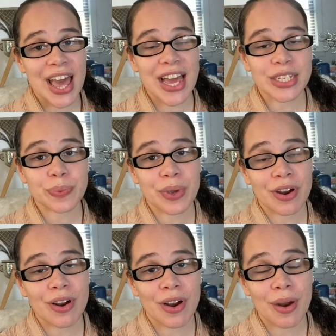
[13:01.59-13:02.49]
That's
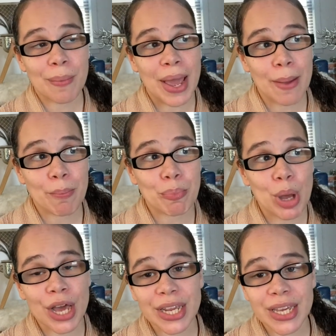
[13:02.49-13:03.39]
where my
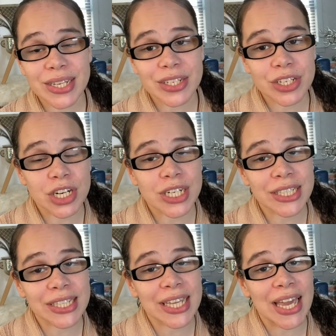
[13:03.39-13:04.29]
body is
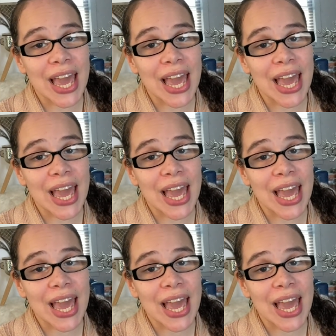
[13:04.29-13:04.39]
currently